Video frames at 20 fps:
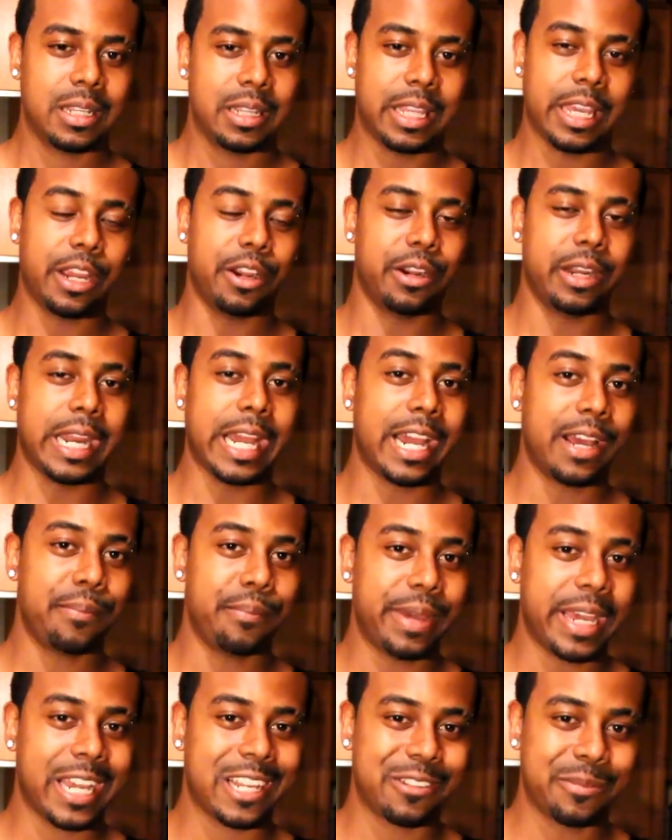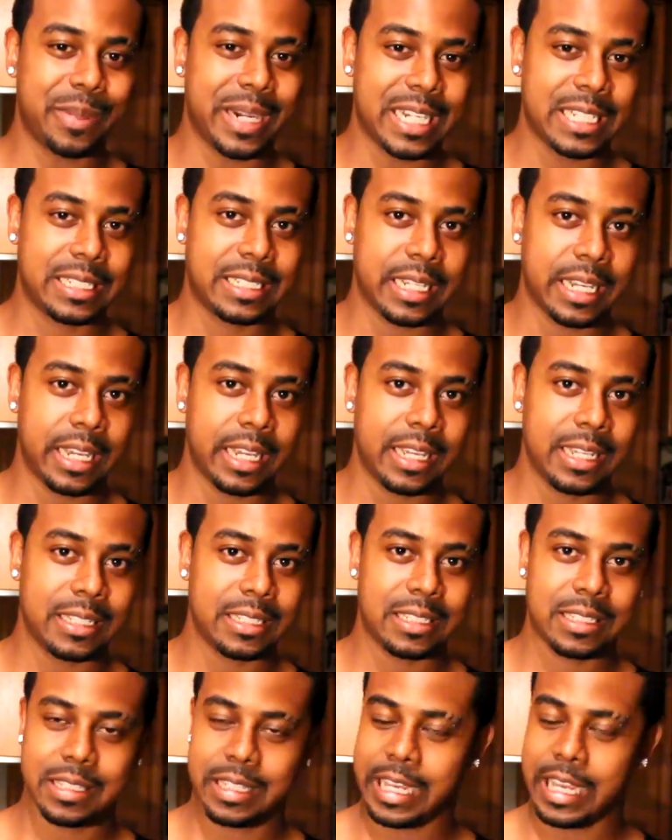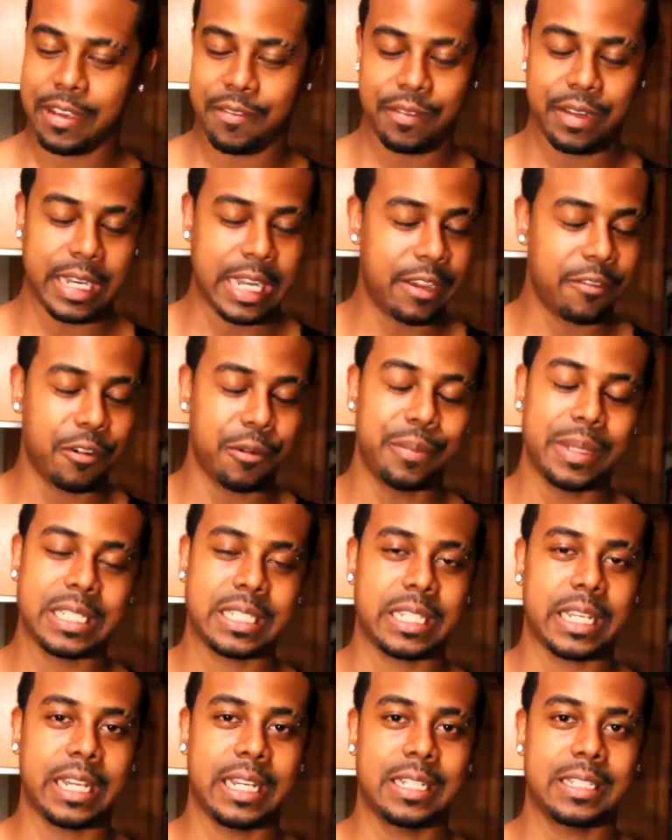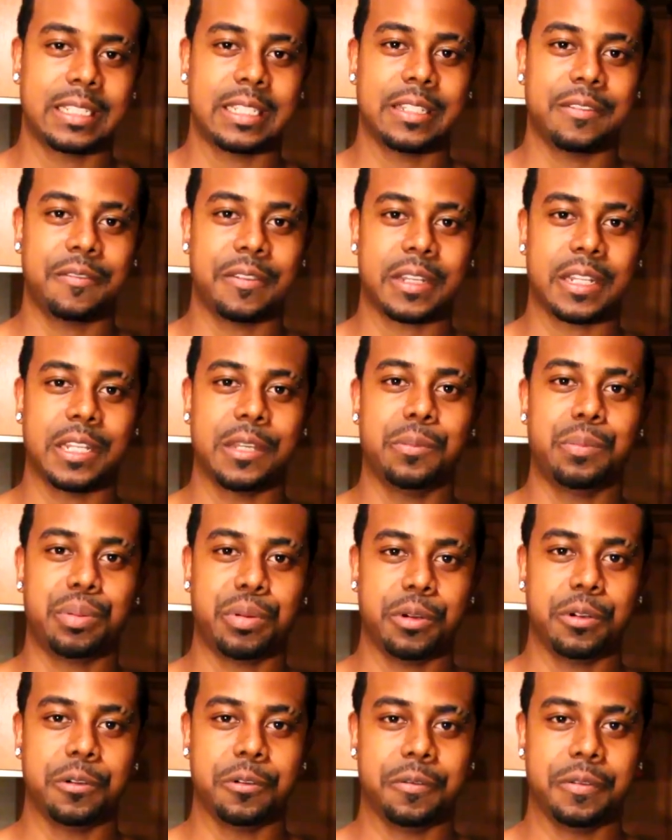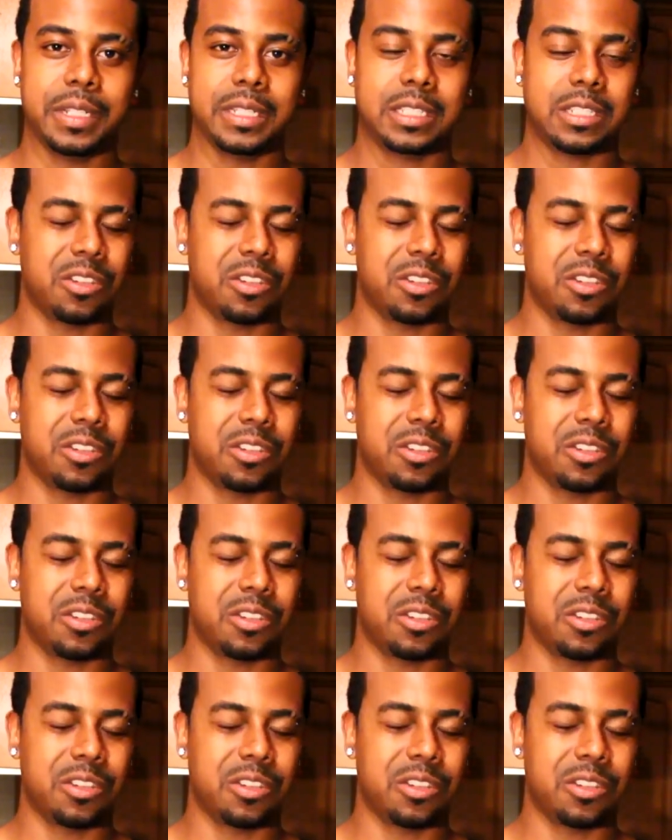They are not backed by science. They have never been scientifically proven.